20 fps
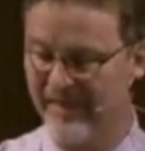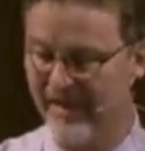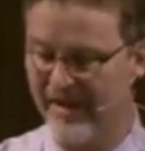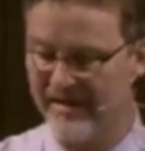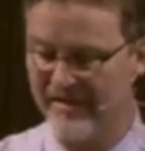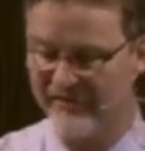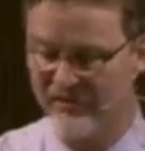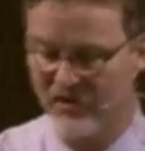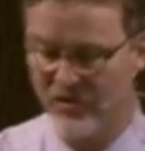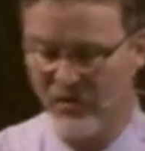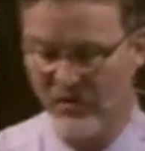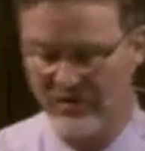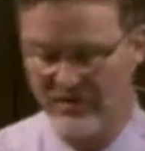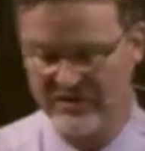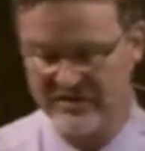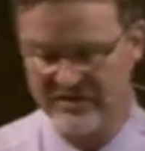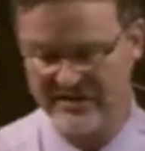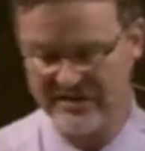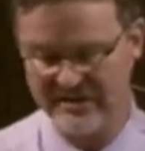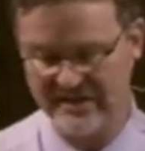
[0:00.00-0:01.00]
And of
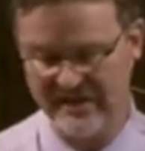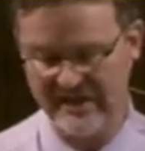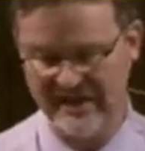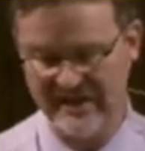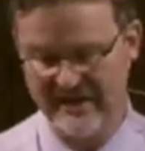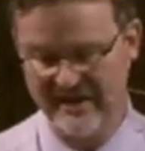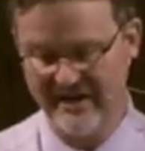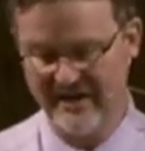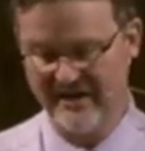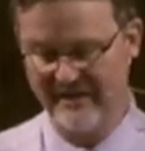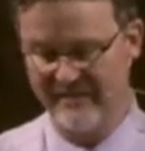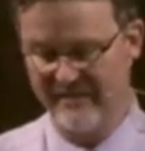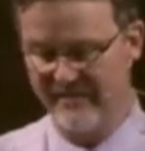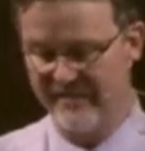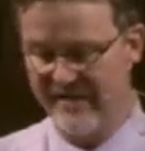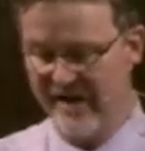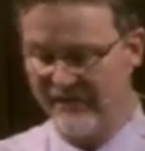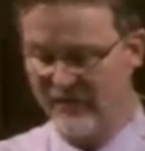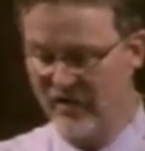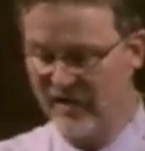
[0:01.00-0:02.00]
course,
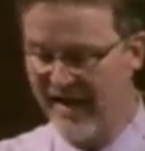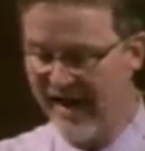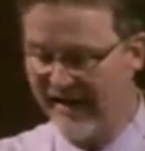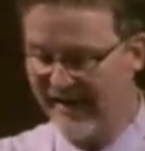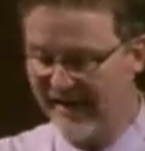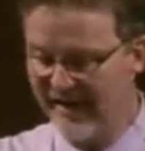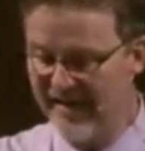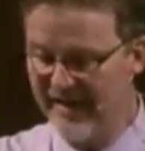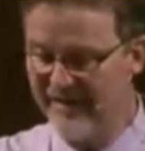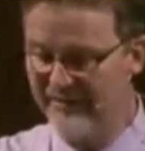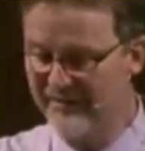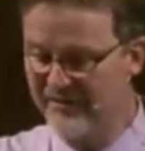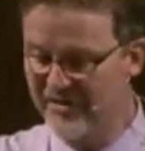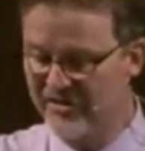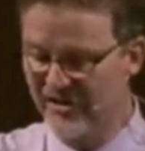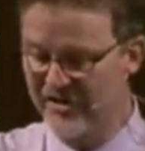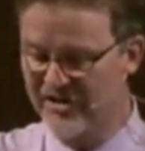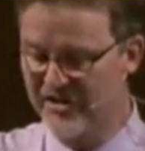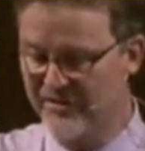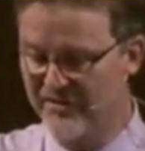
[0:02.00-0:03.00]
never let him
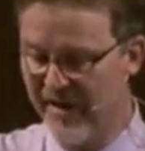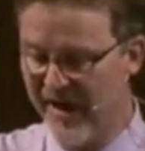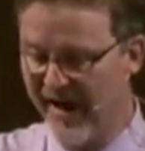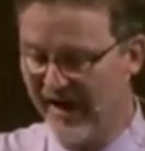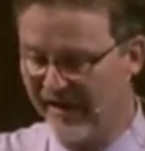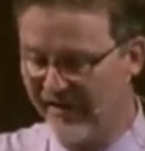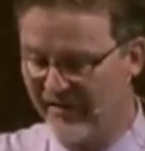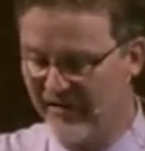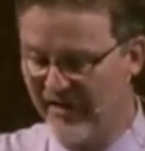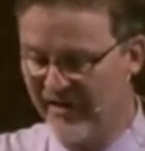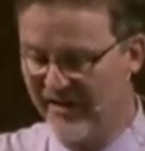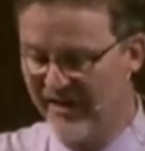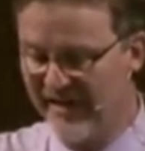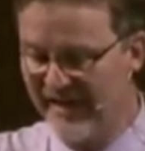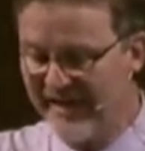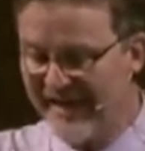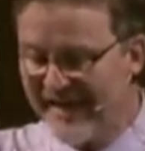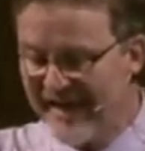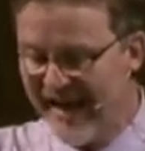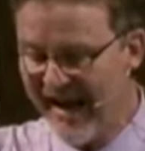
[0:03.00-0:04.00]
suspect that
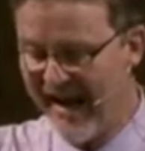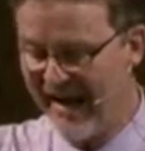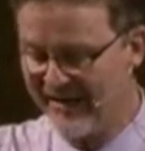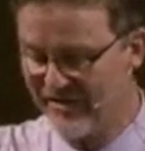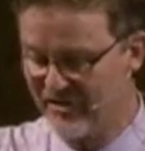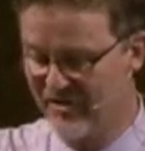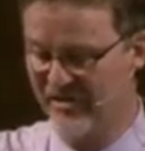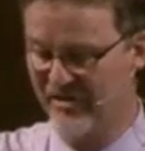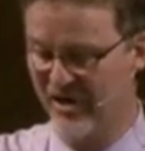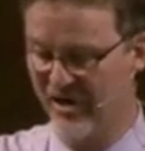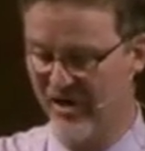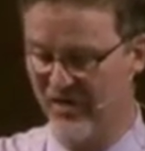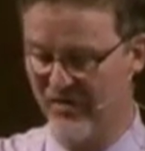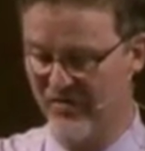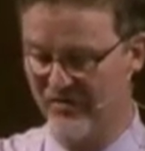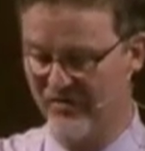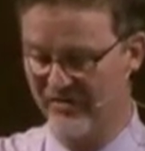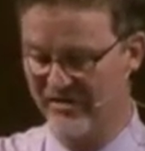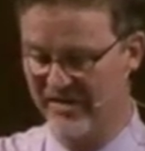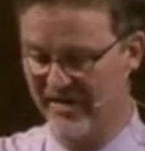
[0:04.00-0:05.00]
he has
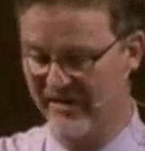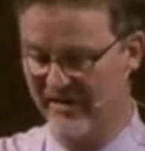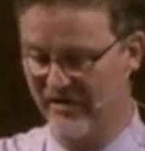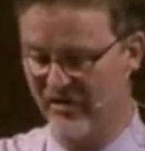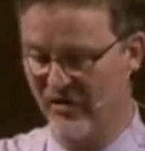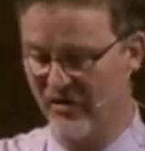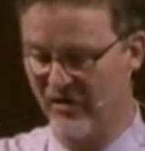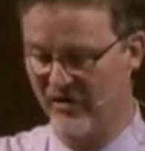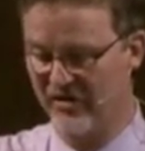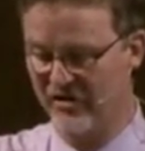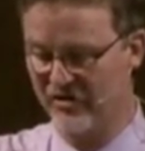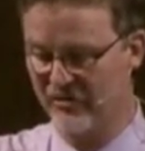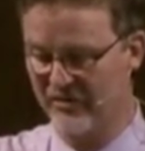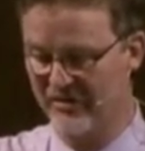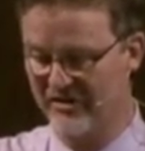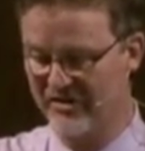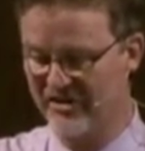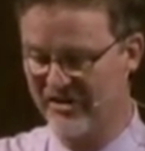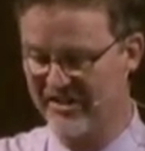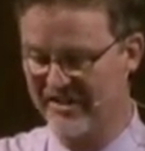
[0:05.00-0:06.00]
tones and looks
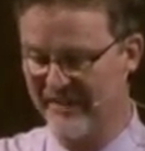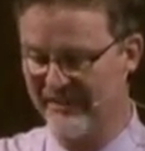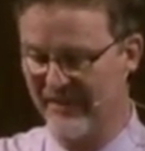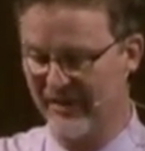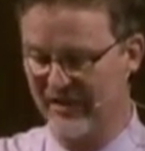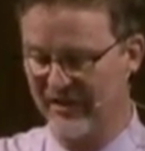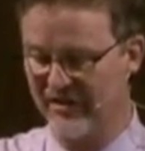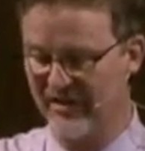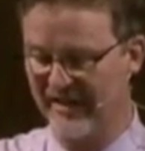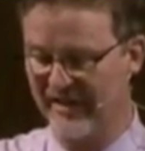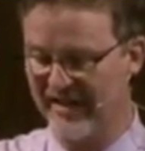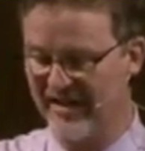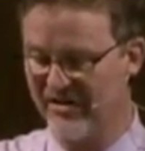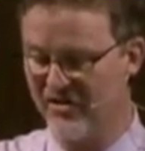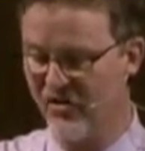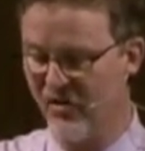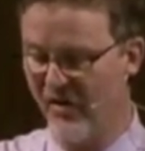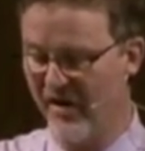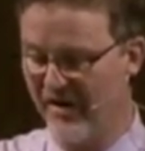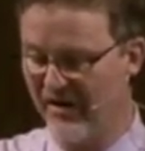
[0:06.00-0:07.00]
which similarly
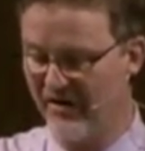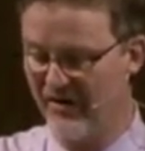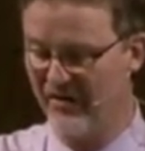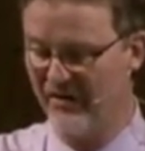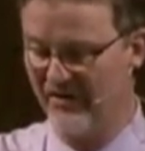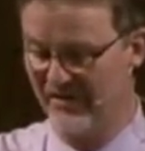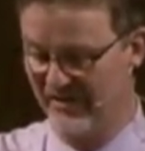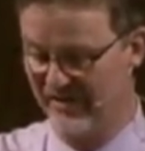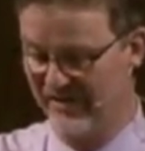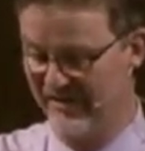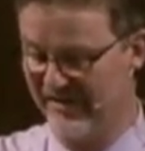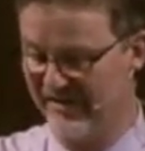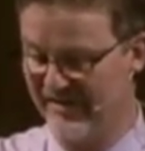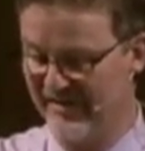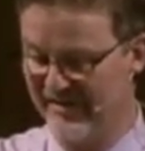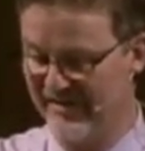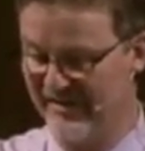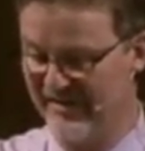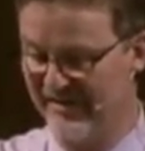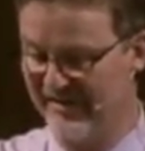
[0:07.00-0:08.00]
annoy her,
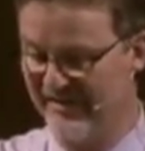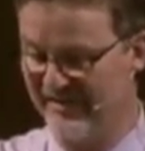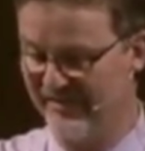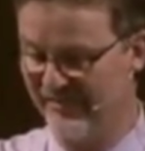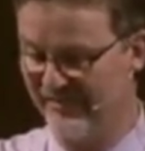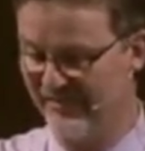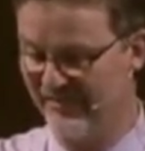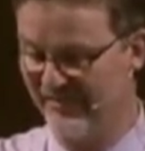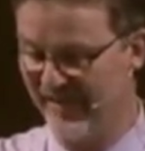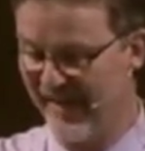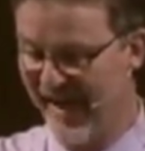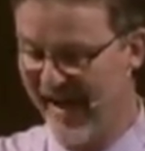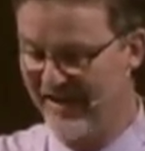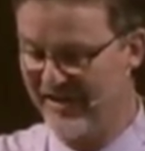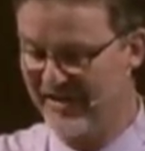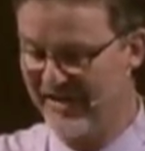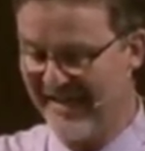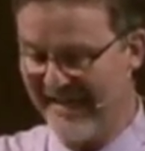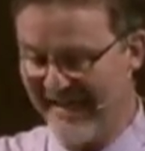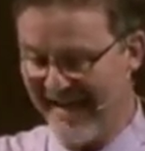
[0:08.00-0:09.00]

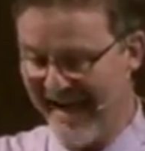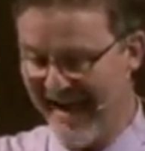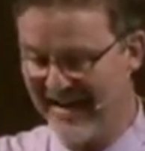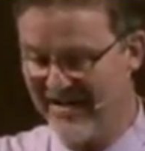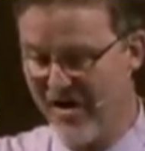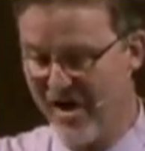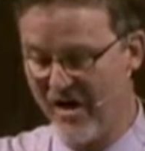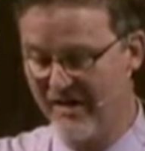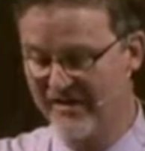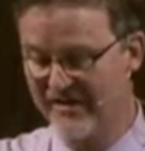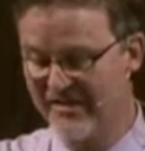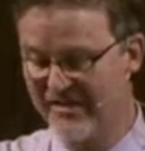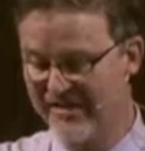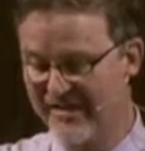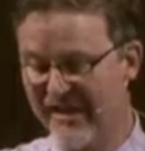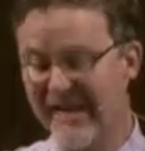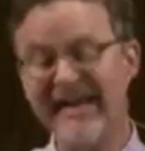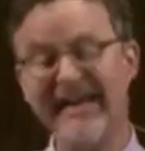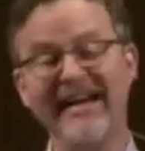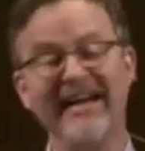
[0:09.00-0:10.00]
as he cannot
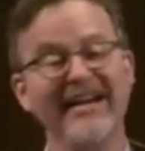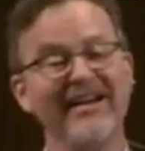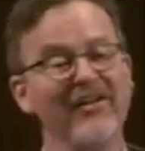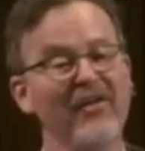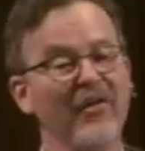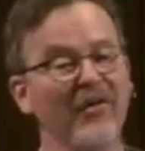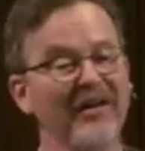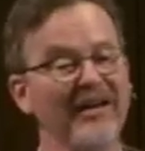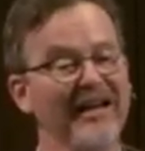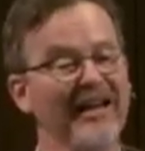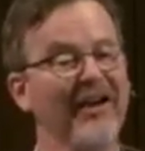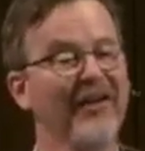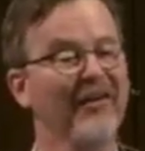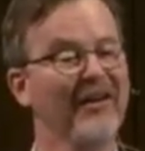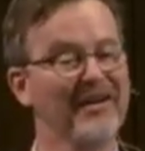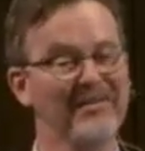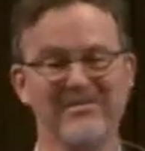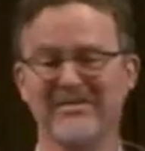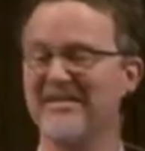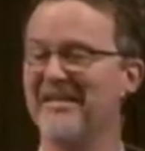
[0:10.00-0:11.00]
see or hear
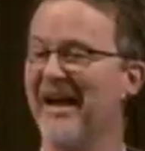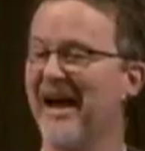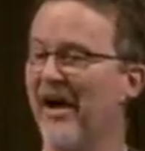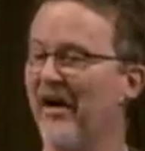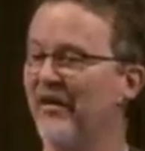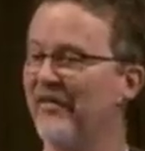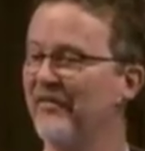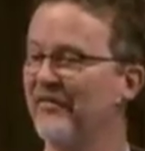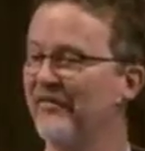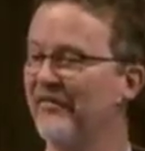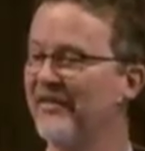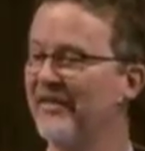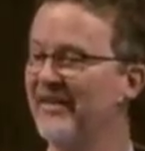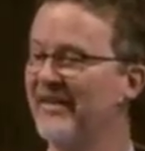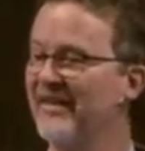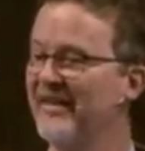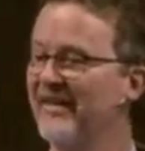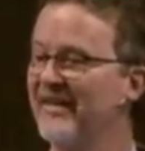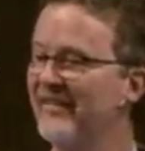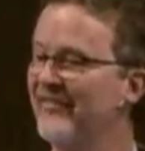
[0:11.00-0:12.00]
himself.
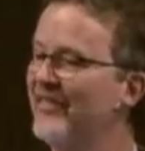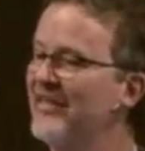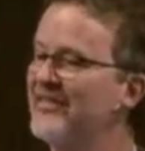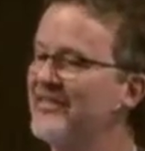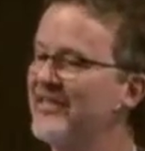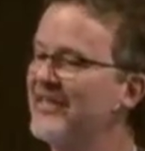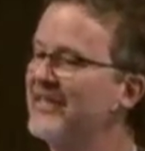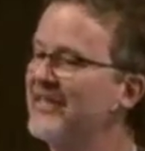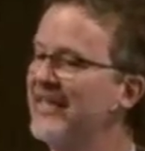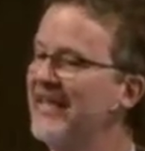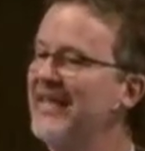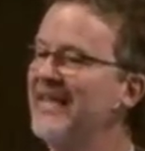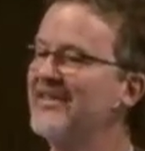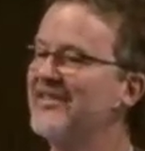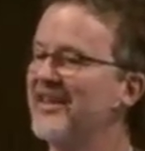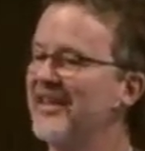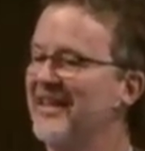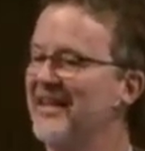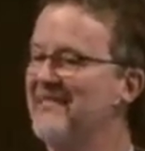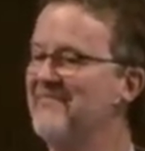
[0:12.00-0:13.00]
This is
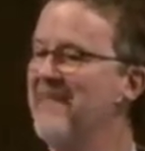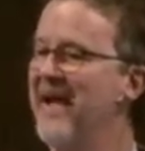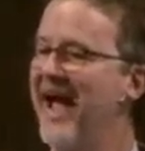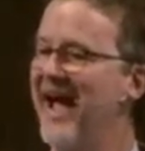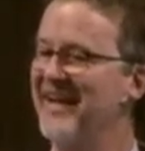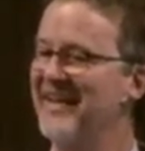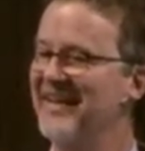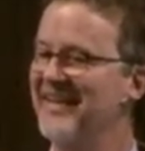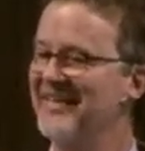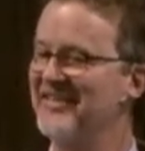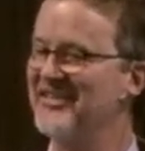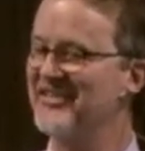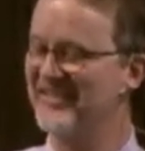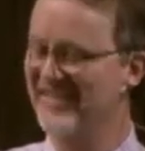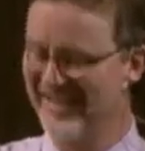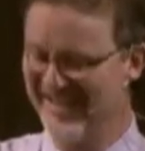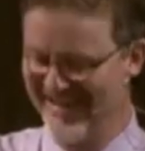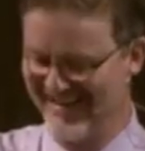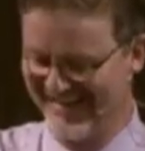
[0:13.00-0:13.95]
easily managed.